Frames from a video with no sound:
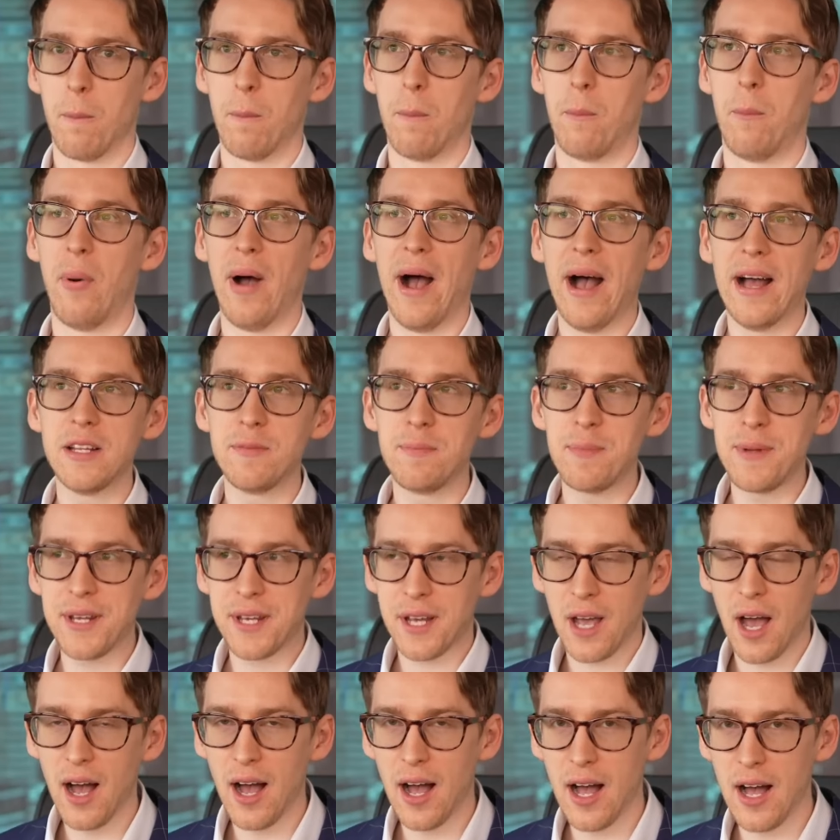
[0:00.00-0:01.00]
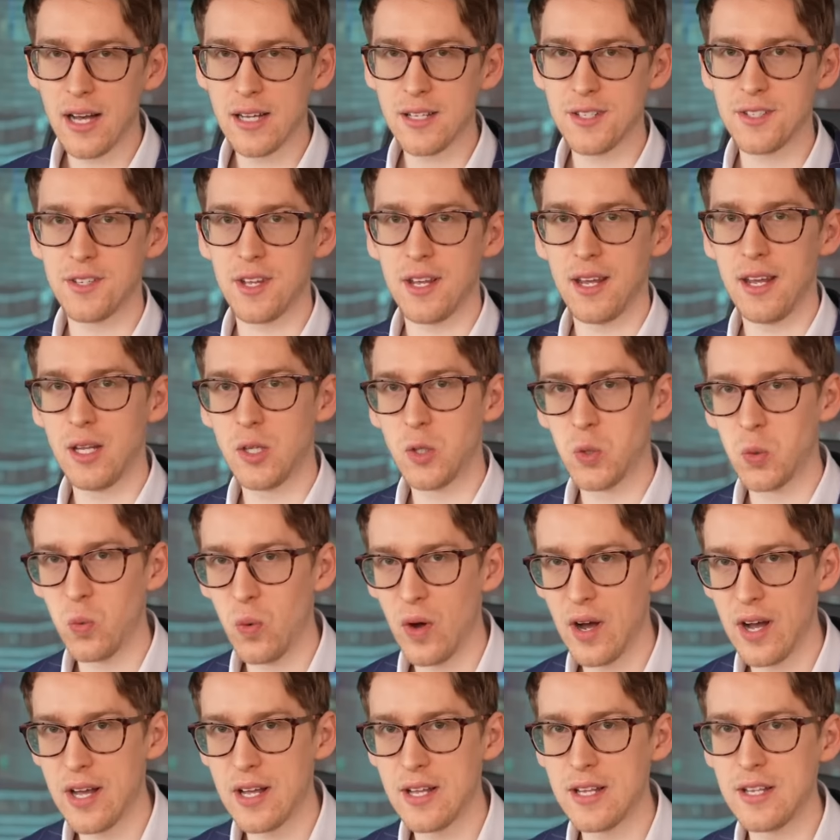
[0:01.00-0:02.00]
but because it
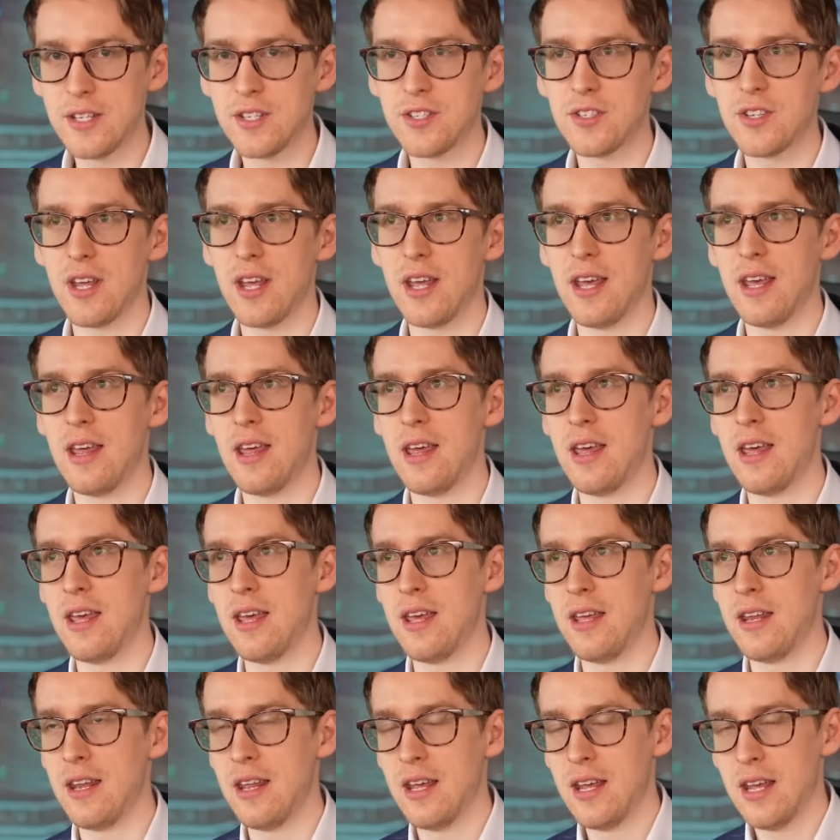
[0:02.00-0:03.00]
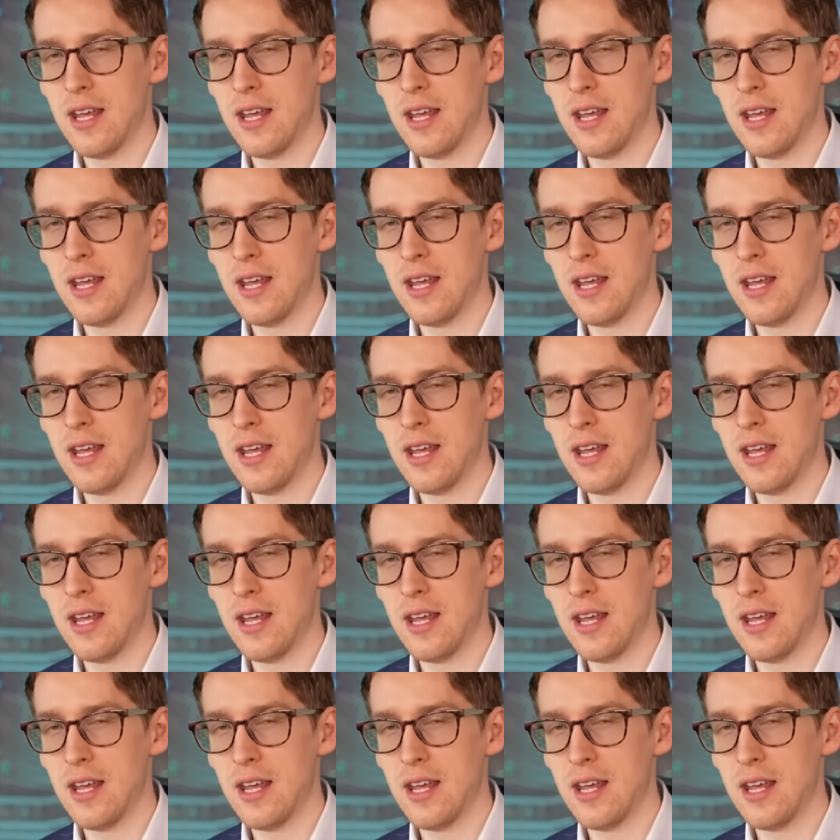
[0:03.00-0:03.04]
was in